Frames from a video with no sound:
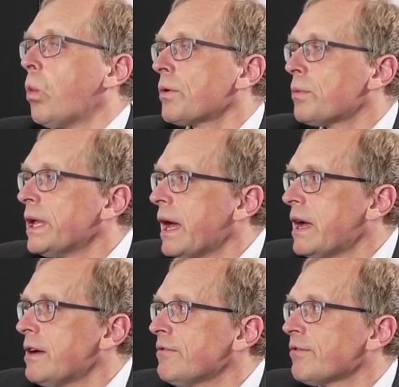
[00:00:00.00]
What we
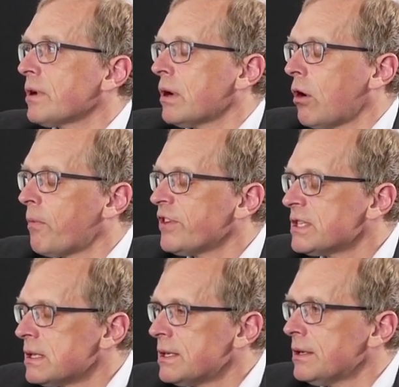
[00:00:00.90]
have
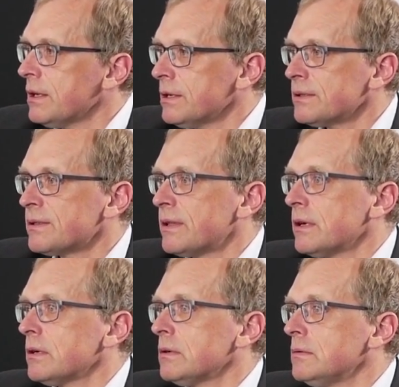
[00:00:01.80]
obviously is
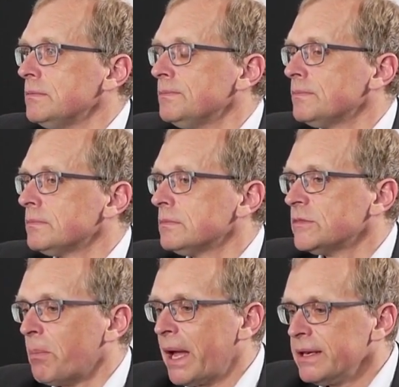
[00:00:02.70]
the
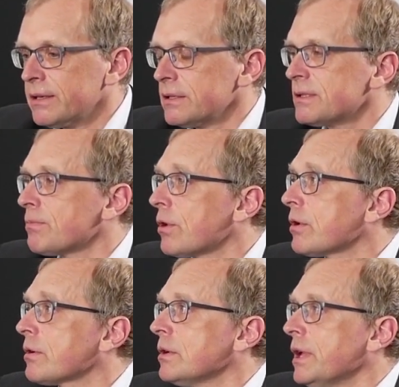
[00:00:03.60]
maintenance
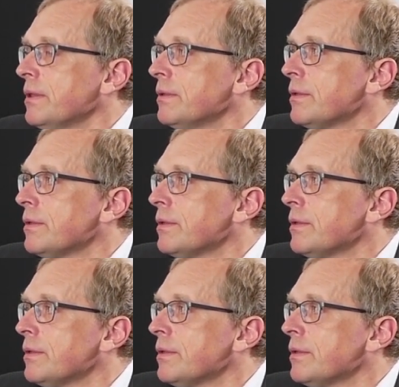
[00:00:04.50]
work